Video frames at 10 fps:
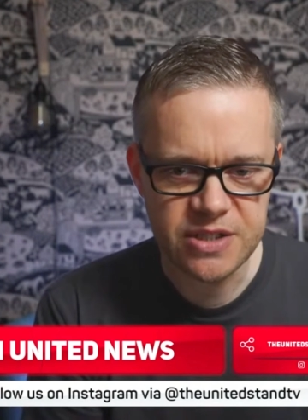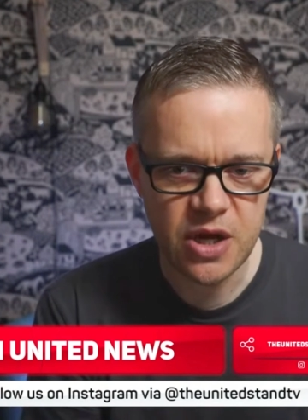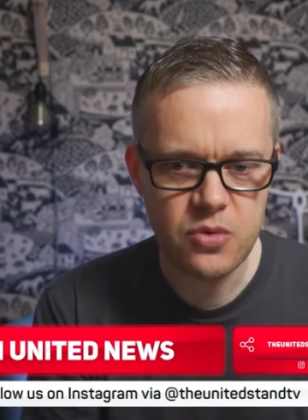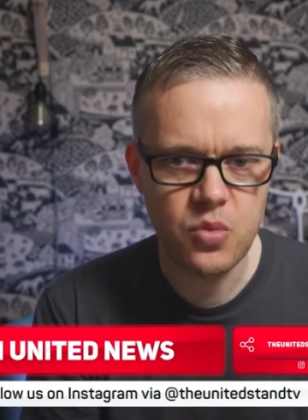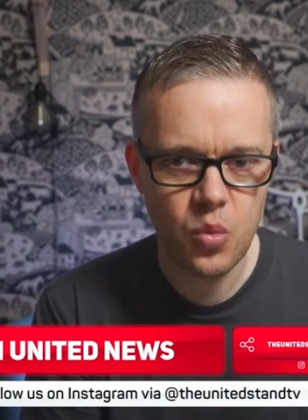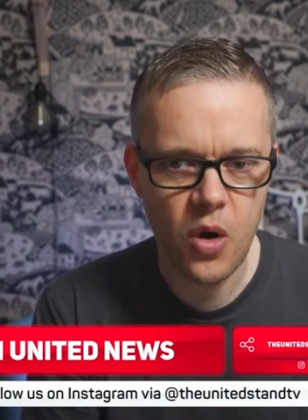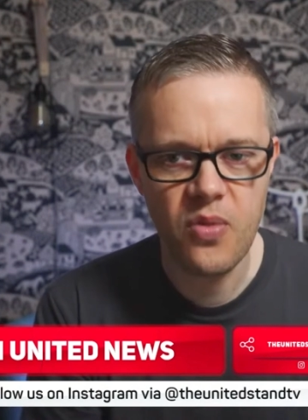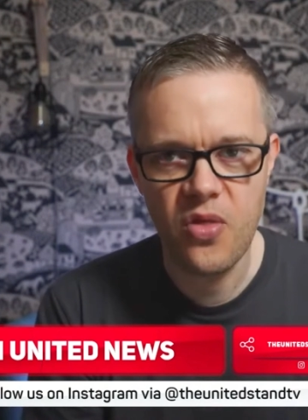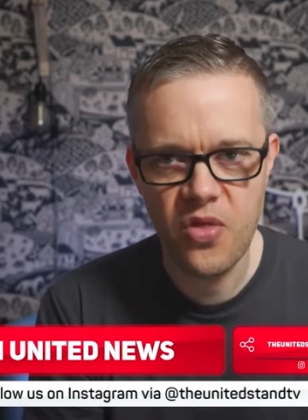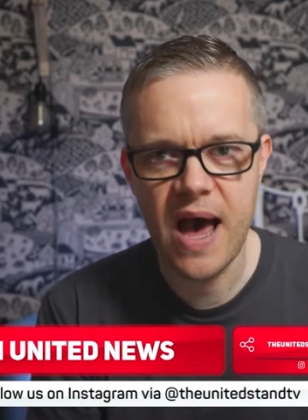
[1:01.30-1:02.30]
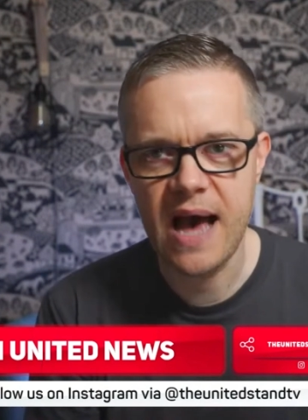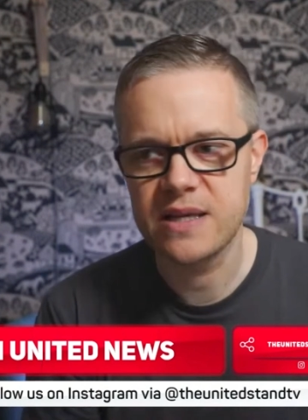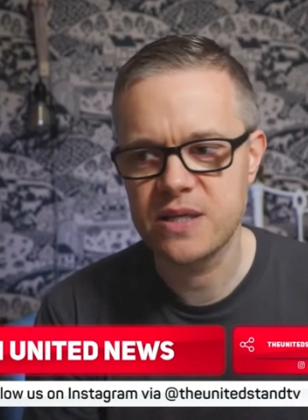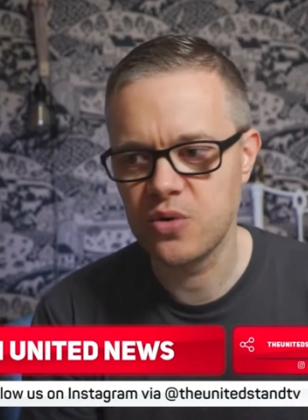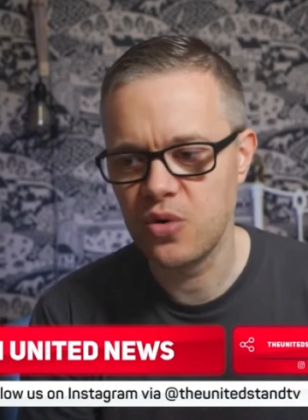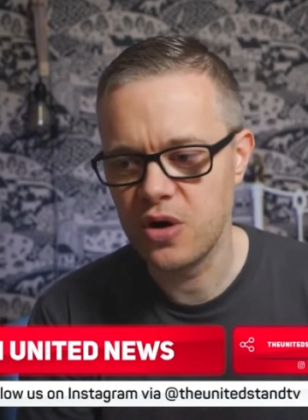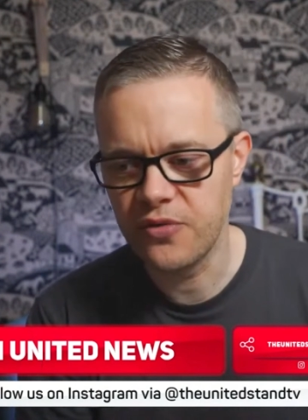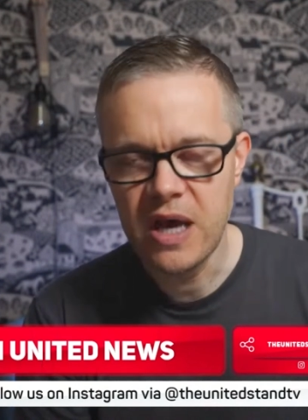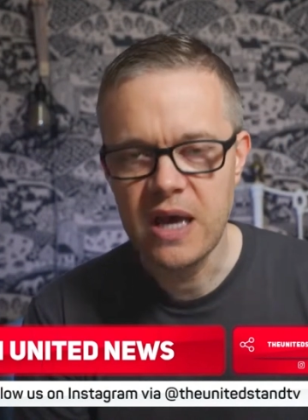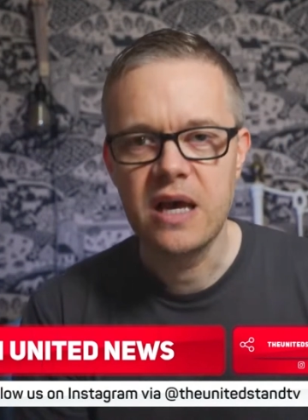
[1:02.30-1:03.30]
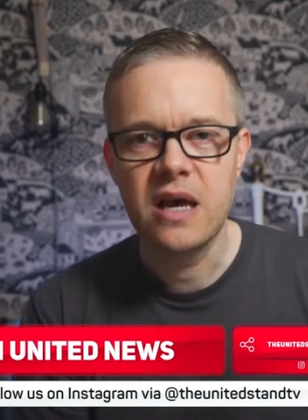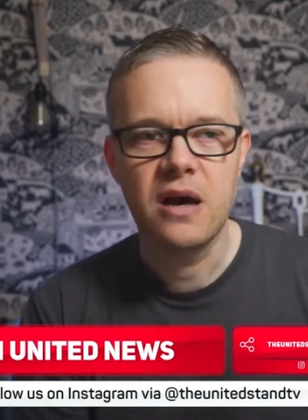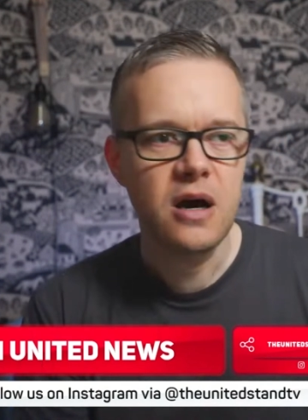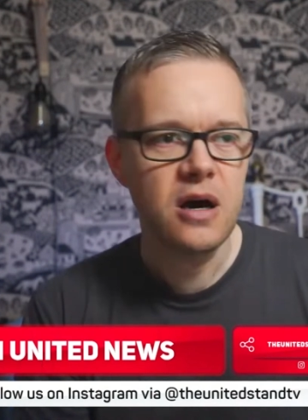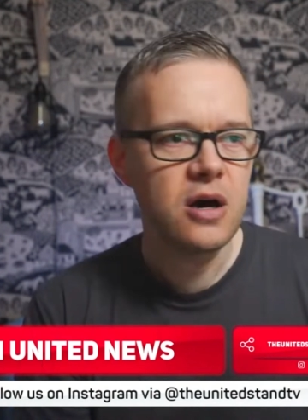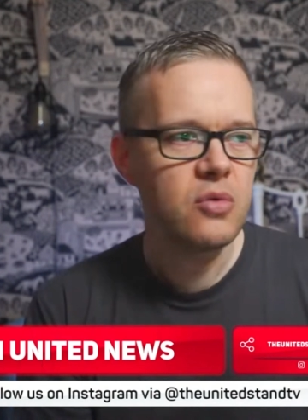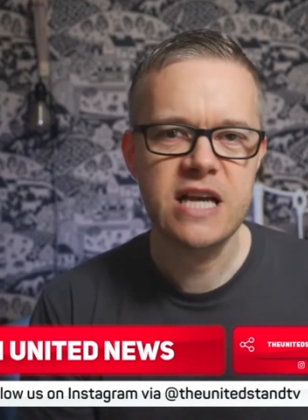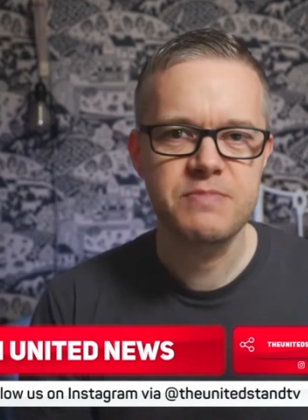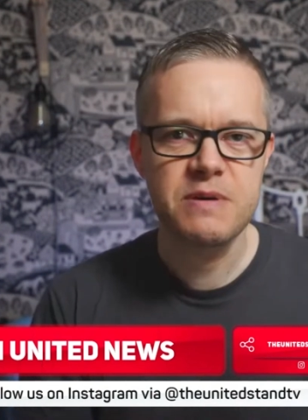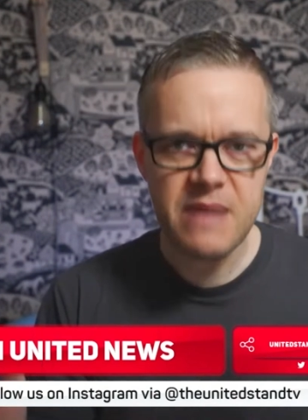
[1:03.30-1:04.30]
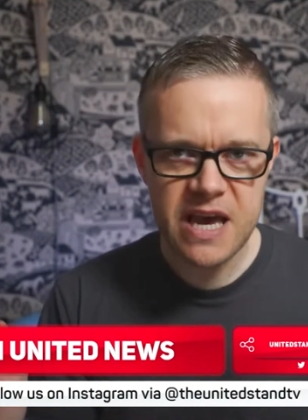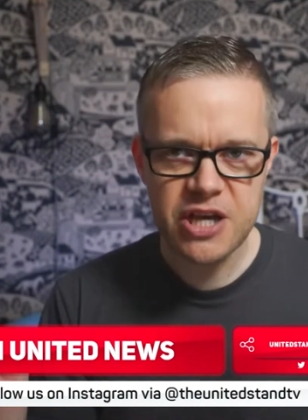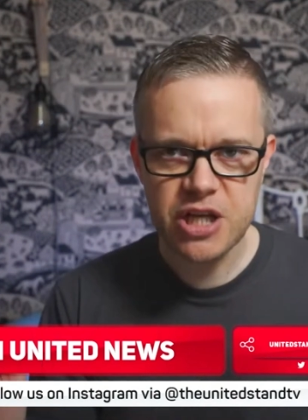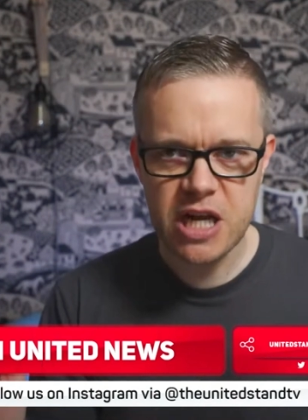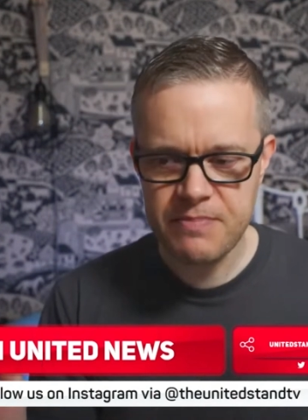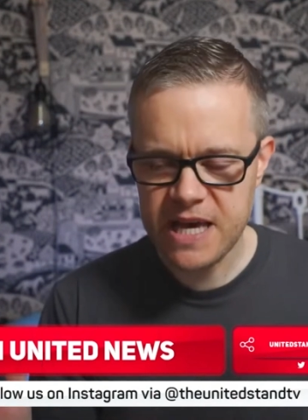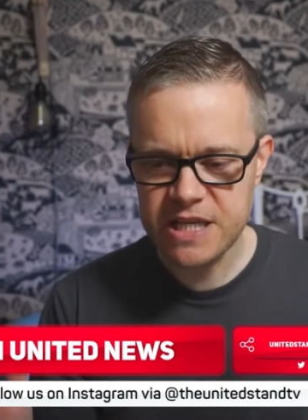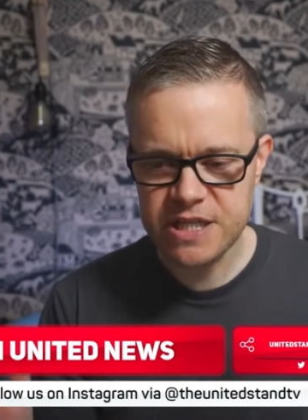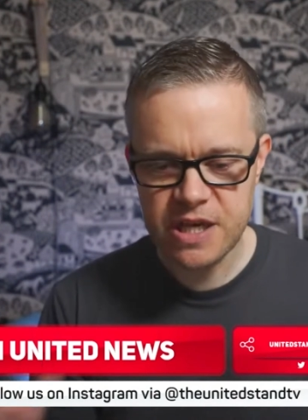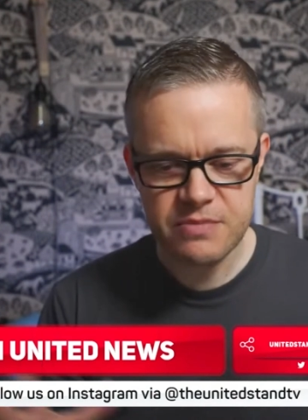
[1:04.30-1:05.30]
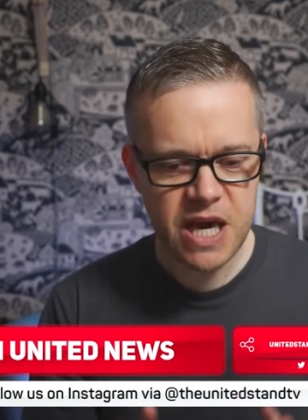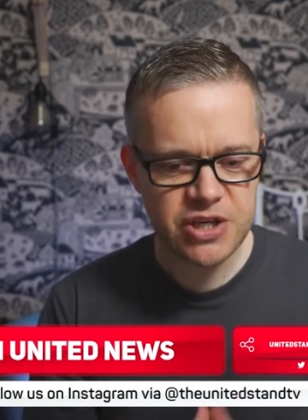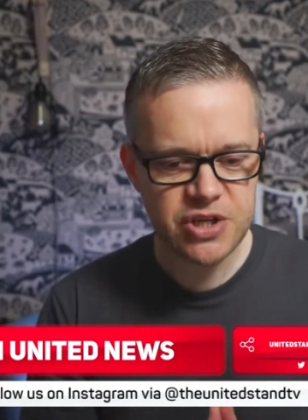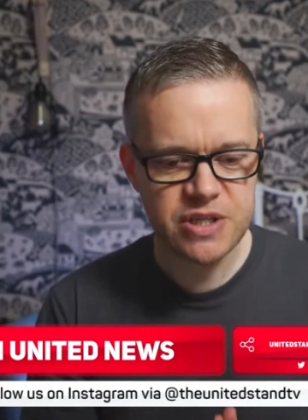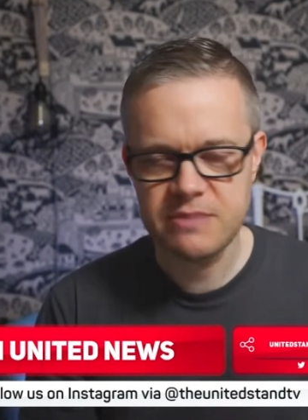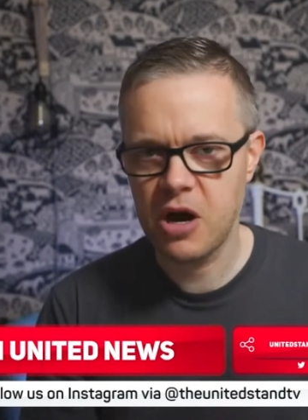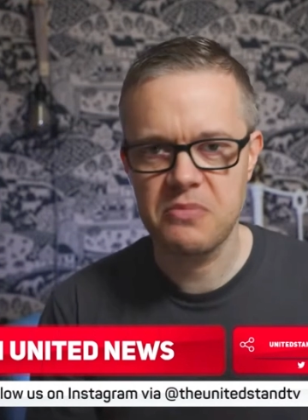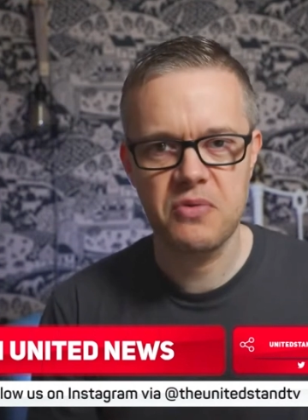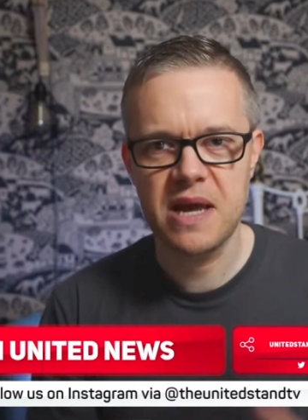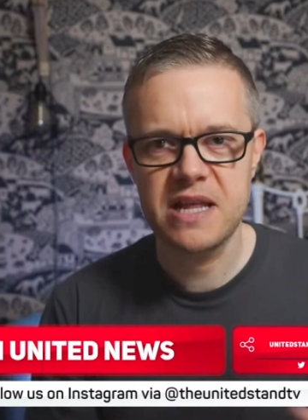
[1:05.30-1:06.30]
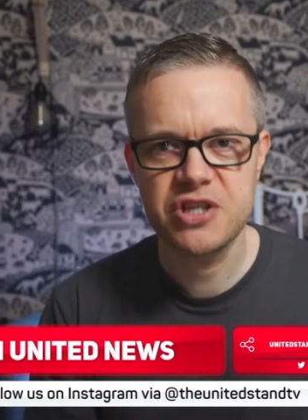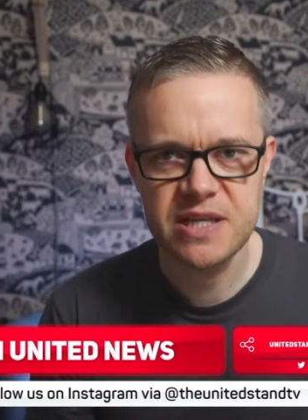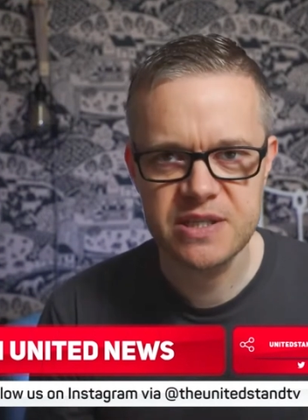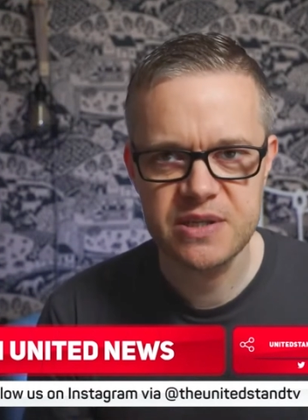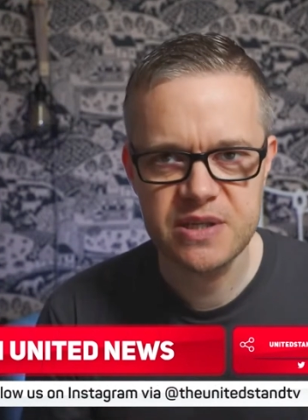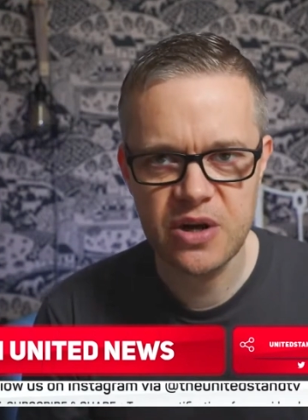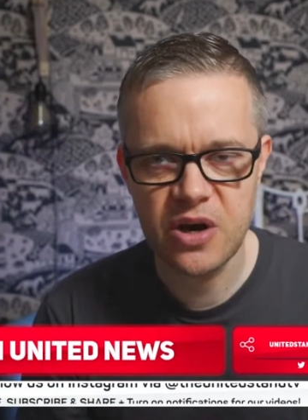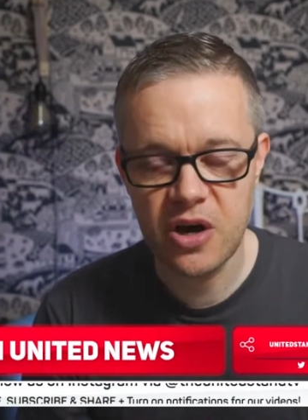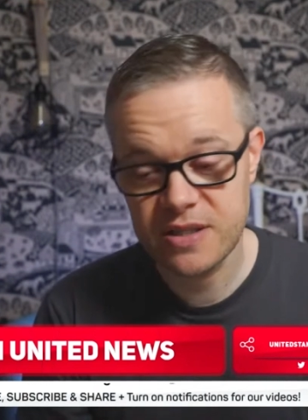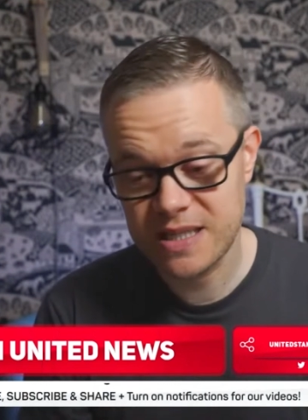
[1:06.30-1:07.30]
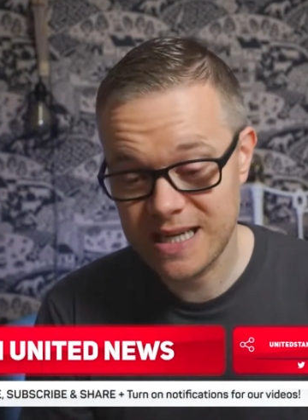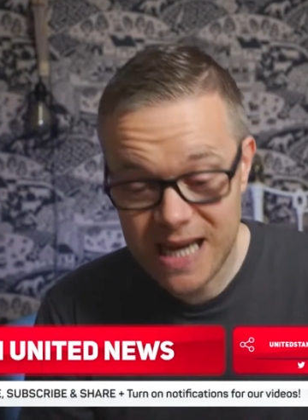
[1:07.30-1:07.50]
I don't want that sort of, oh, well, let's be majorly patient, he might be really shit at the start.